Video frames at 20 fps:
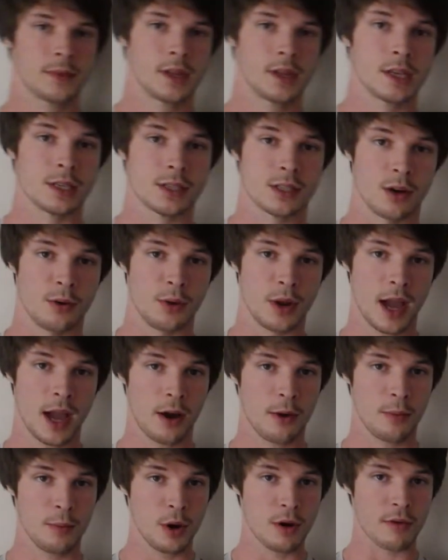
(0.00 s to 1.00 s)
So
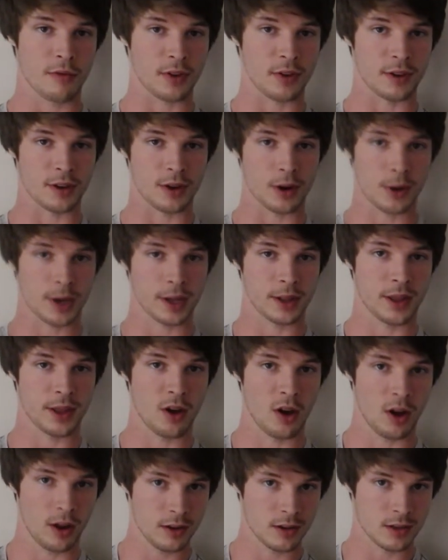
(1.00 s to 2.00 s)
now moving quickly
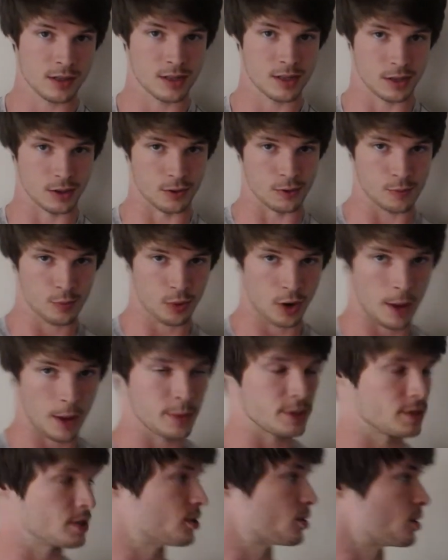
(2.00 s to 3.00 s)
on to
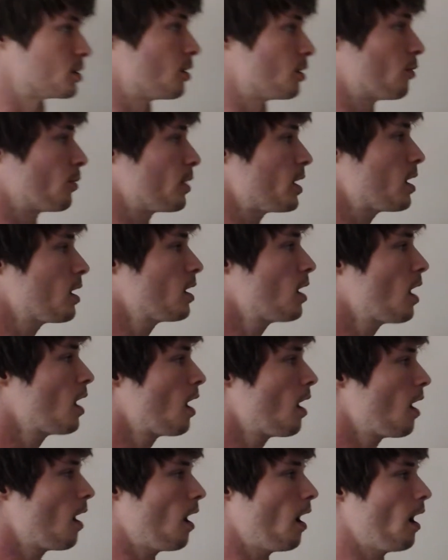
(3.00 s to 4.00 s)
proposition 3,
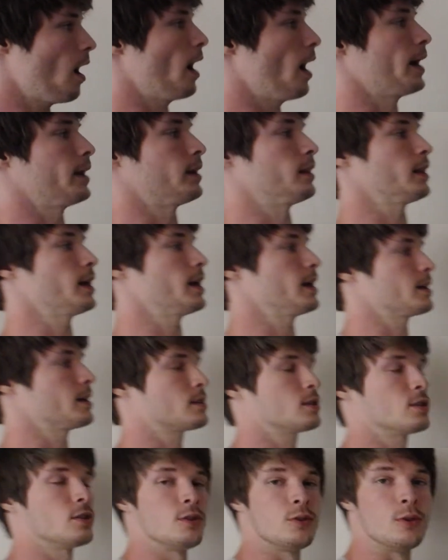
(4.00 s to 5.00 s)
I'd like
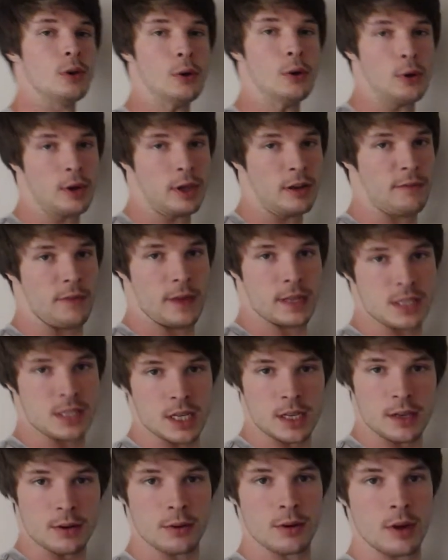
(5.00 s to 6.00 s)
to convince
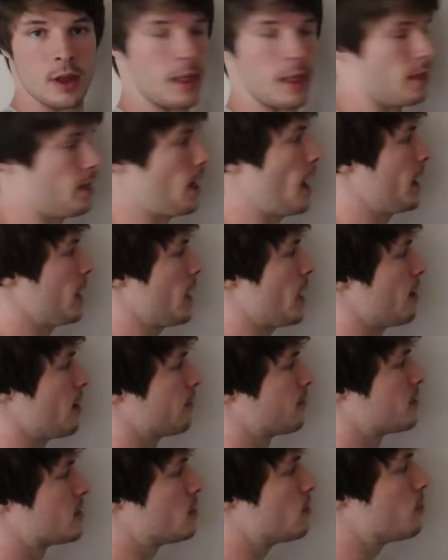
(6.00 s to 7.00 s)
you that
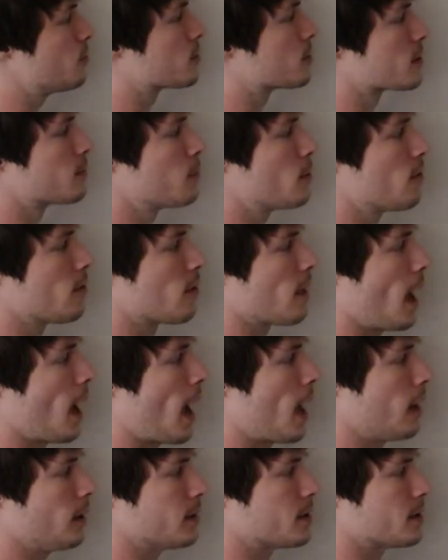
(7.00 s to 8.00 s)
if two smooth
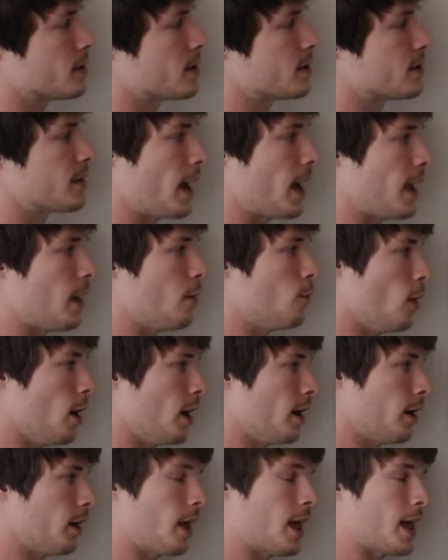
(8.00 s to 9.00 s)
atlases
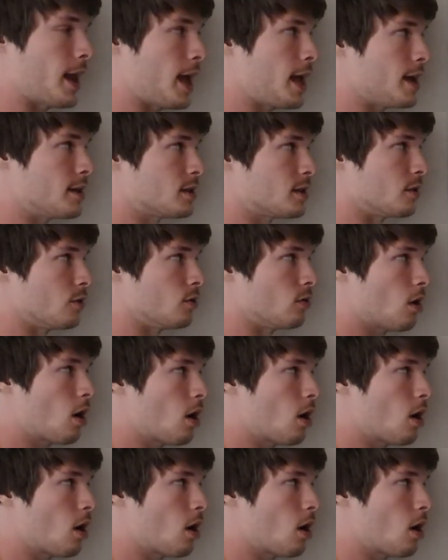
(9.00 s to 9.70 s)
A1 and A2